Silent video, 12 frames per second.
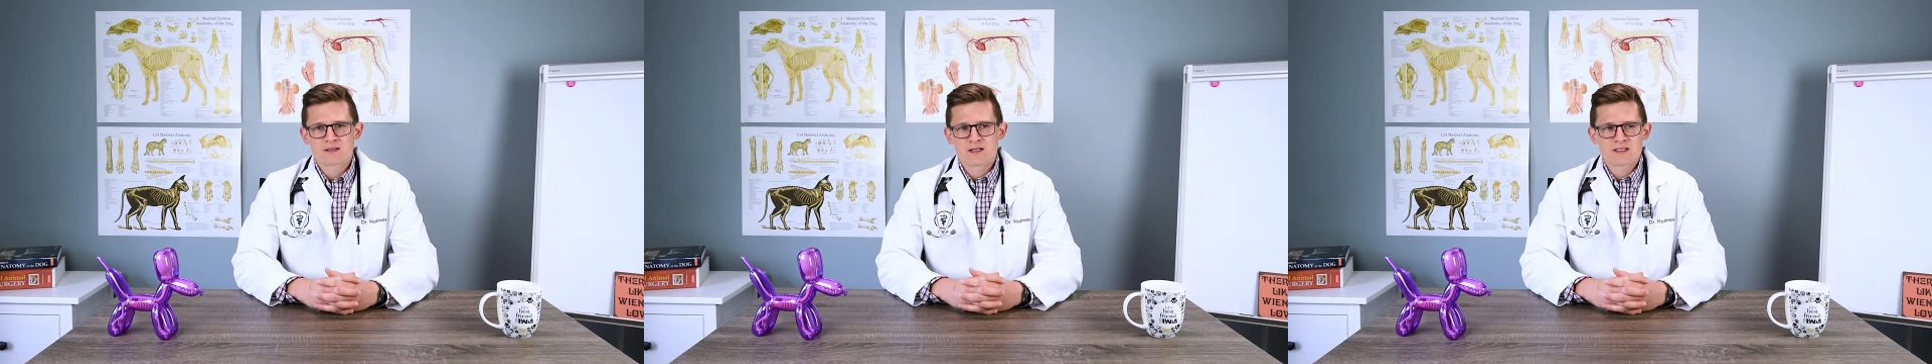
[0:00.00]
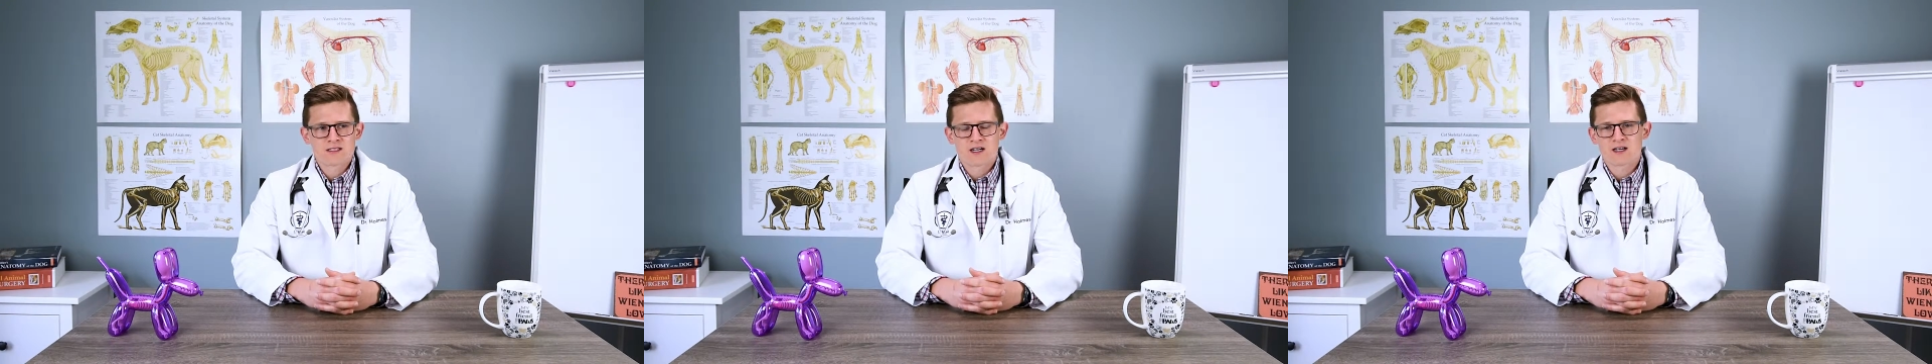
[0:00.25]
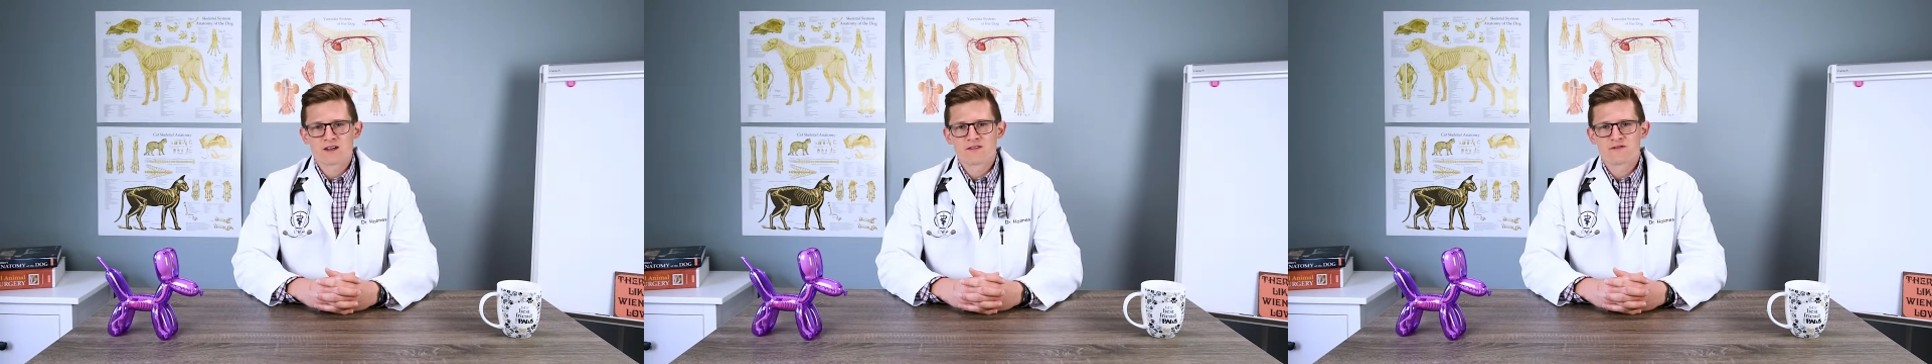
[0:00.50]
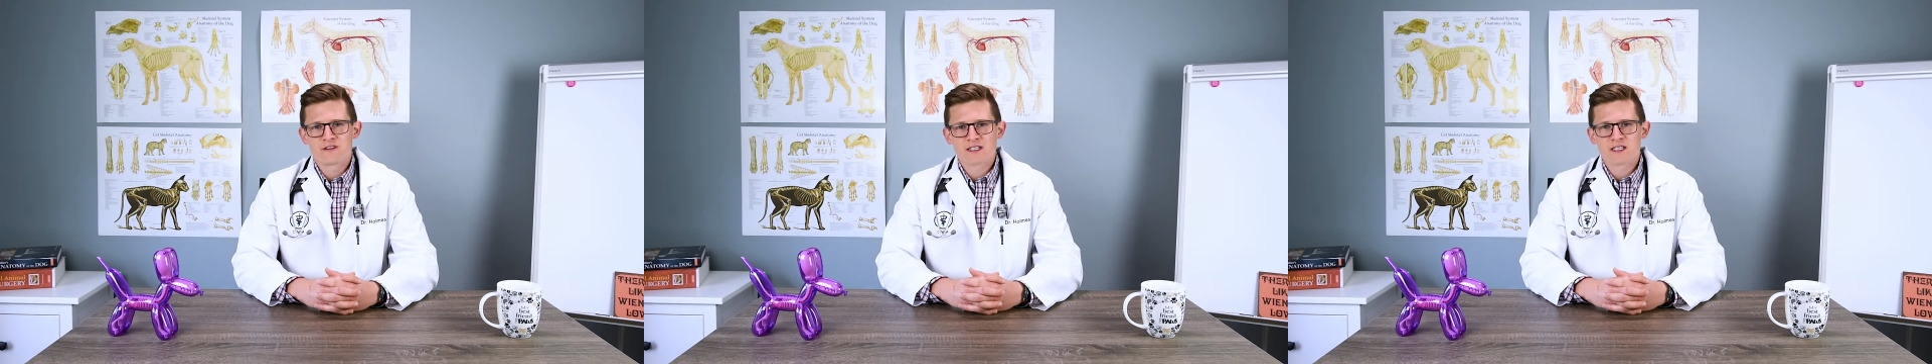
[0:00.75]
that's not going
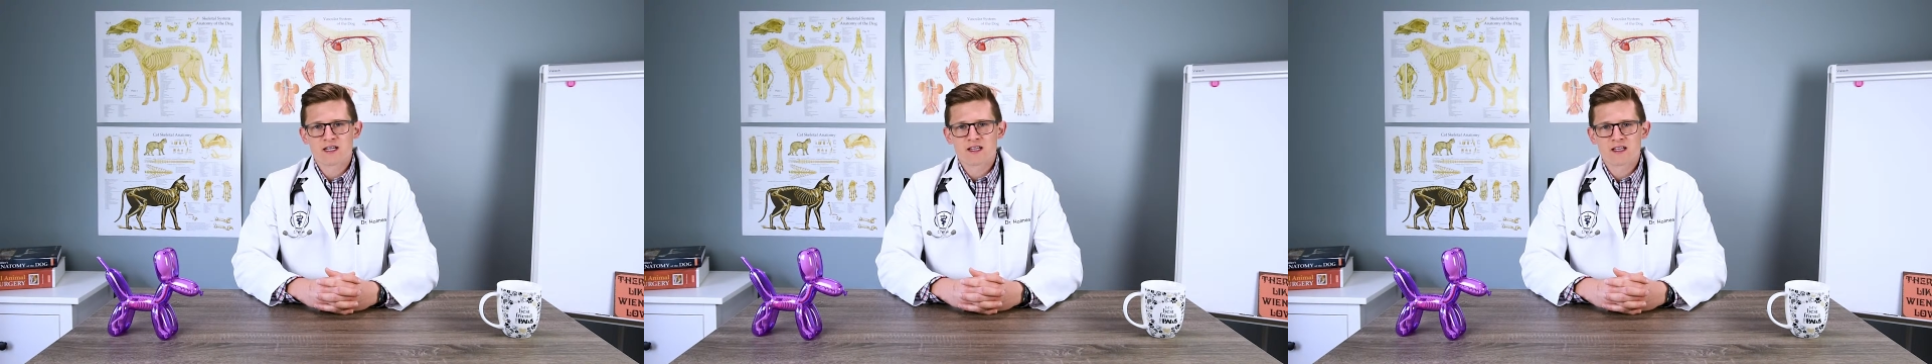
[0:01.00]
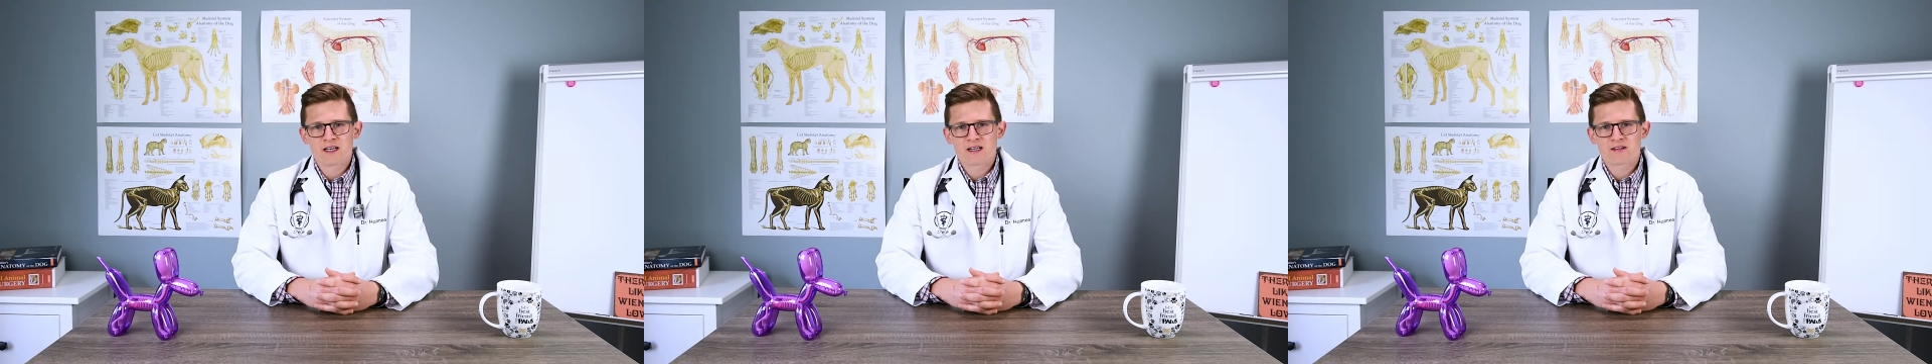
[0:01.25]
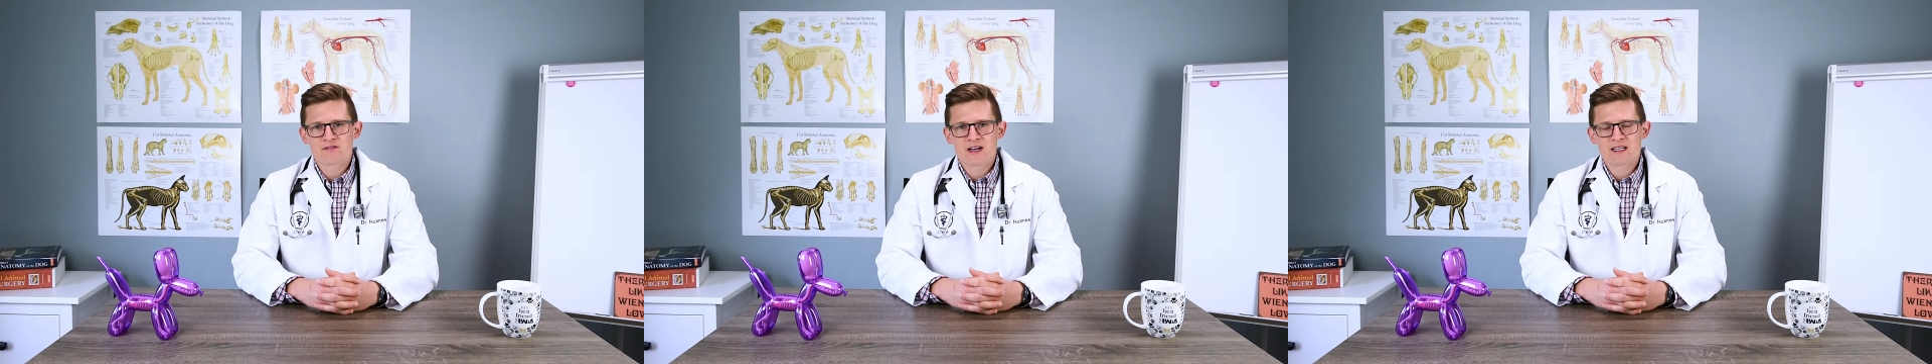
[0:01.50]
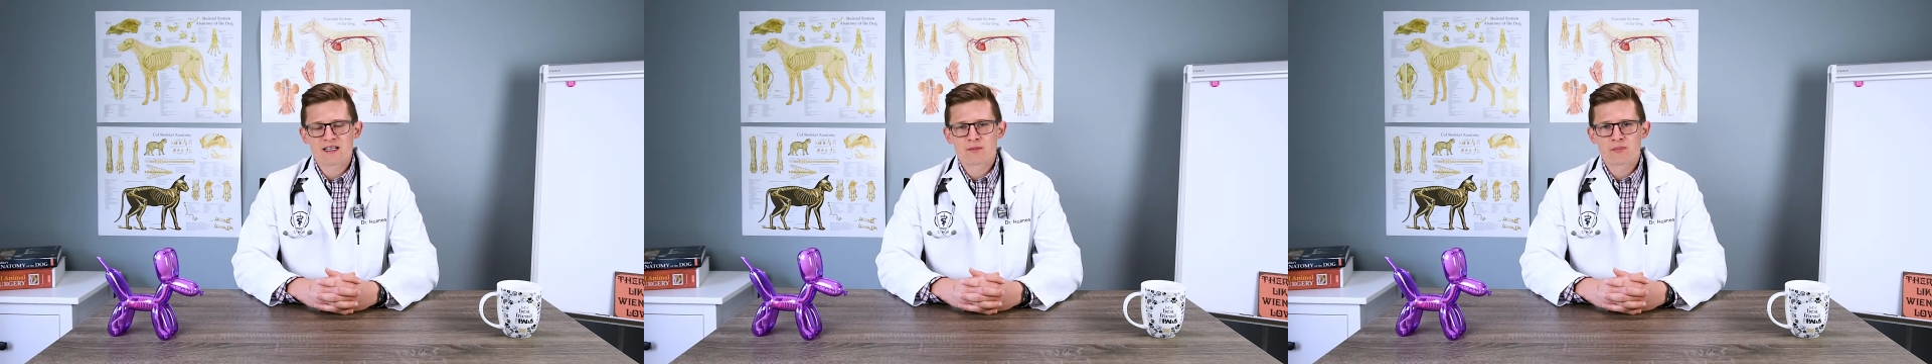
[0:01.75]
to fix anything. In
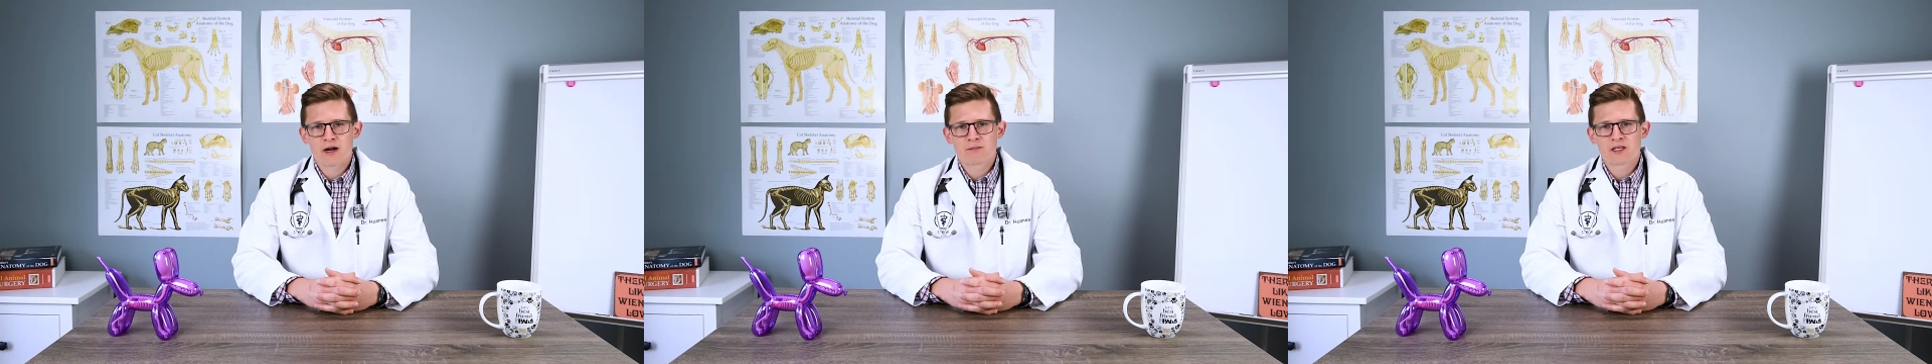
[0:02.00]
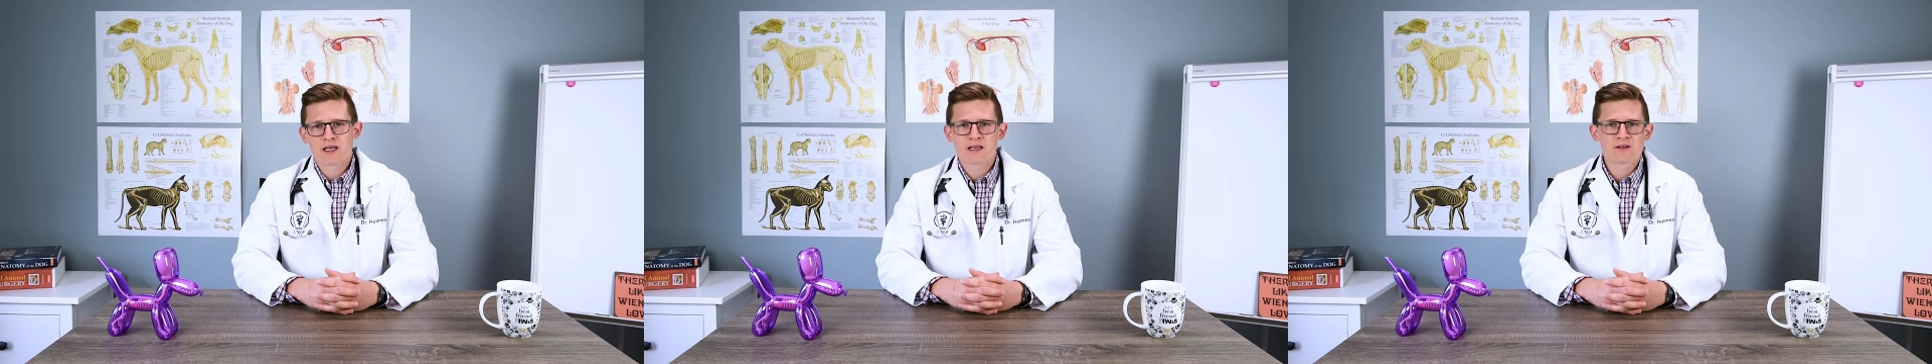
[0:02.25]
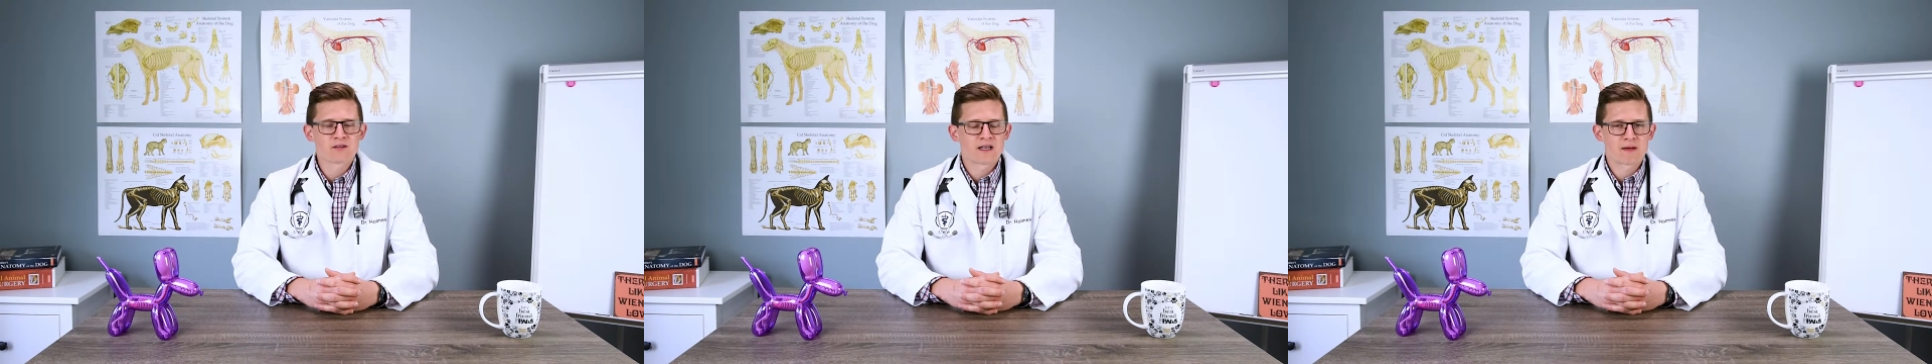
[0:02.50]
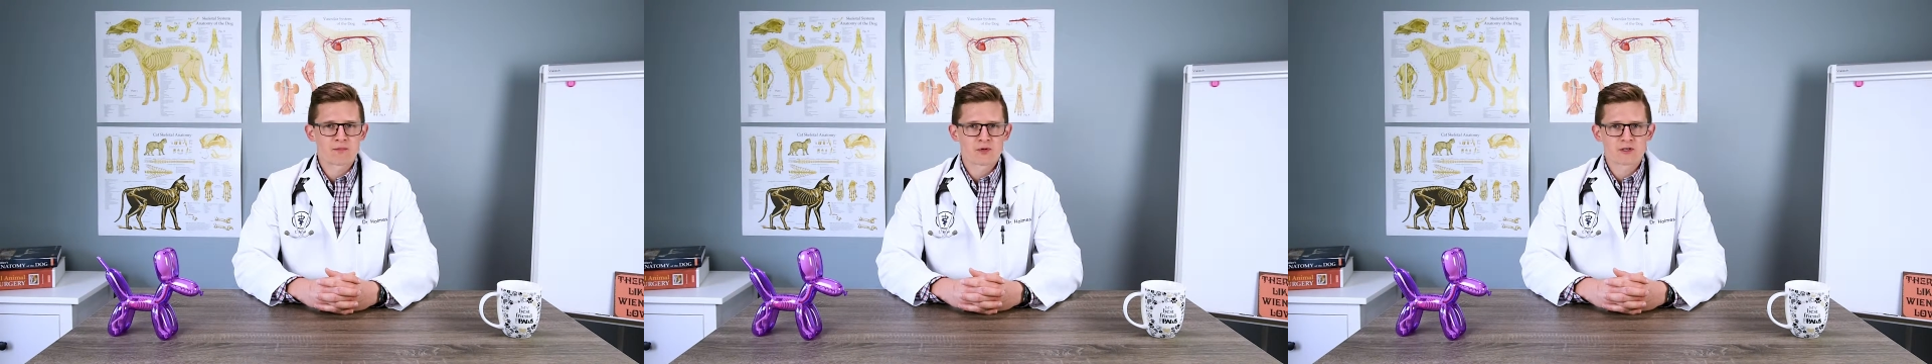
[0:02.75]
fact, that'd probably kill
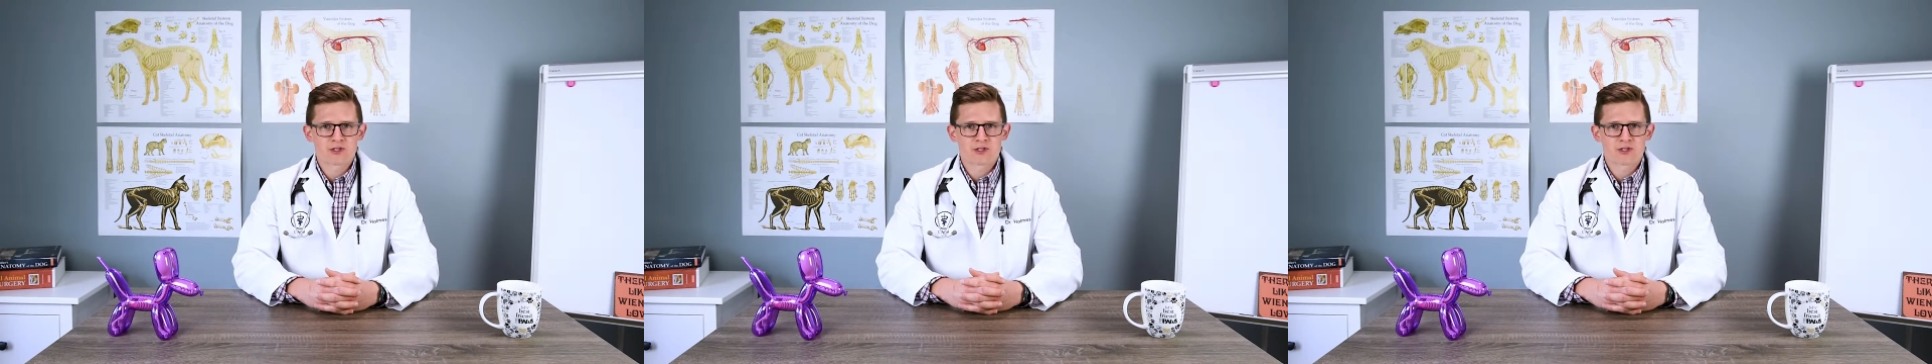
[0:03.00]
that poor